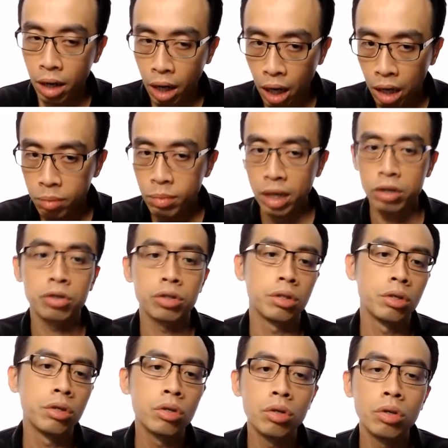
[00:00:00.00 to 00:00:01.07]
how much
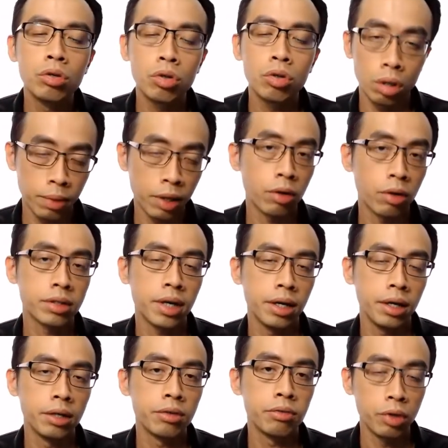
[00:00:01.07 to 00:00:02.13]
sodium
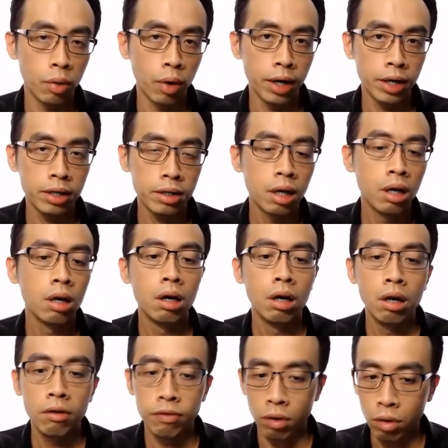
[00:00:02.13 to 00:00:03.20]
hydroxide is required
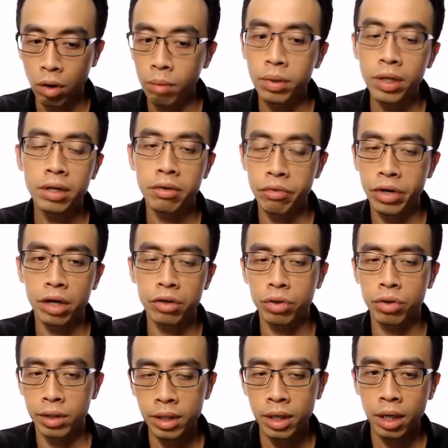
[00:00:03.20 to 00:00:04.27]
for complete
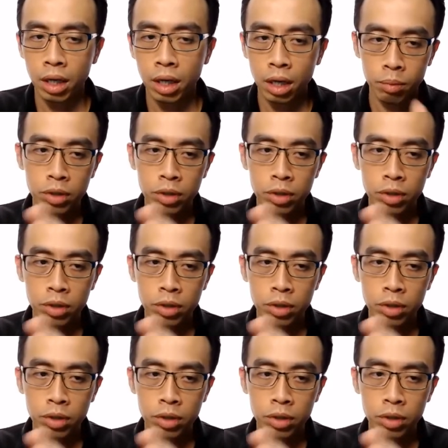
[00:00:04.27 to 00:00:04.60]
reaction.